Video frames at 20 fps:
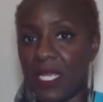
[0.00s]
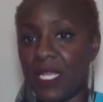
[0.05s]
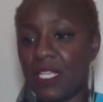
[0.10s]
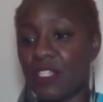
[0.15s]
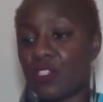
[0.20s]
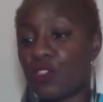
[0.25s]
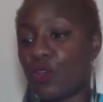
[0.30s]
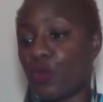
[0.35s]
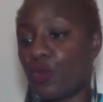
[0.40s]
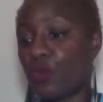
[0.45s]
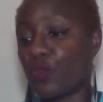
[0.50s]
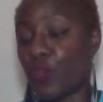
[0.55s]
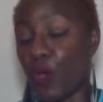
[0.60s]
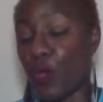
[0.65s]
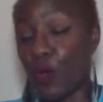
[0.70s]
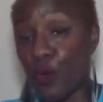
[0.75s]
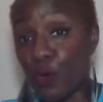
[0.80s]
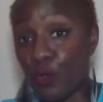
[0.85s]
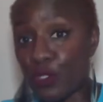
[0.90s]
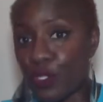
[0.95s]
So
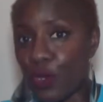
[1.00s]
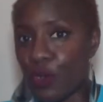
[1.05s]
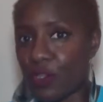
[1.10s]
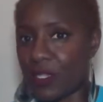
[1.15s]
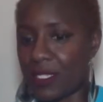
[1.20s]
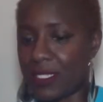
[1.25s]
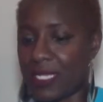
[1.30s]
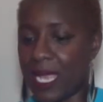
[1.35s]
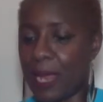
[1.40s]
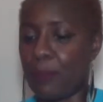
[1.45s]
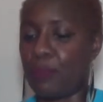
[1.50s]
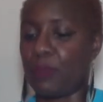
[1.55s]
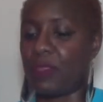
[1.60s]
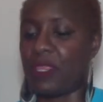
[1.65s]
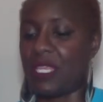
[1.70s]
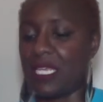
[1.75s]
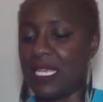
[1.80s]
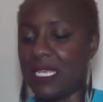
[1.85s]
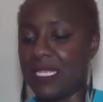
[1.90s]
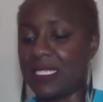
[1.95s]
those are the type of
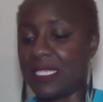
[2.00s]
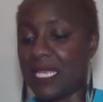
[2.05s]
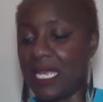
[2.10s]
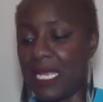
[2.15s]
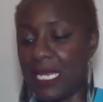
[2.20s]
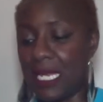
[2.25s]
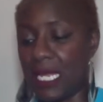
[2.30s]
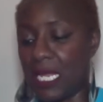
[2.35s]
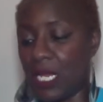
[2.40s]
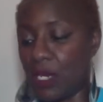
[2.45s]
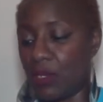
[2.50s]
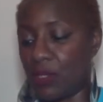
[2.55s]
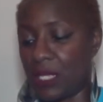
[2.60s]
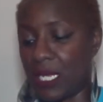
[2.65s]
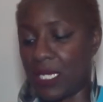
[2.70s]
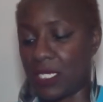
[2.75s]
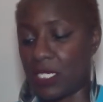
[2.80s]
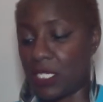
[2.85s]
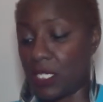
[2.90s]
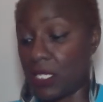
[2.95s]
things in here
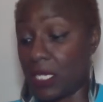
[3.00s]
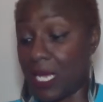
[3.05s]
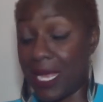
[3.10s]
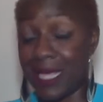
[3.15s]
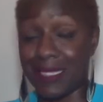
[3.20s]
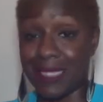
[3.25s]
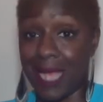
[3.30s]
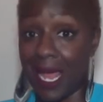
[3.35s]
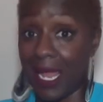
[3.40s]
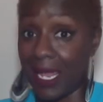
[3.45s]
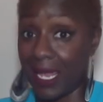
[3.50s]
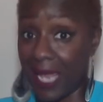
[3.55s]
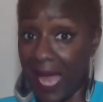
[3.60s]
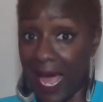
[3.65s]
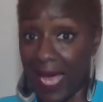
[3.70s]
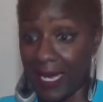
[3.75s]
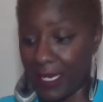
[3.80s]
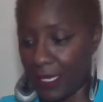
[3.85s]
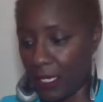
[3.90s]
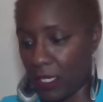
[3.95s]
that she has a lot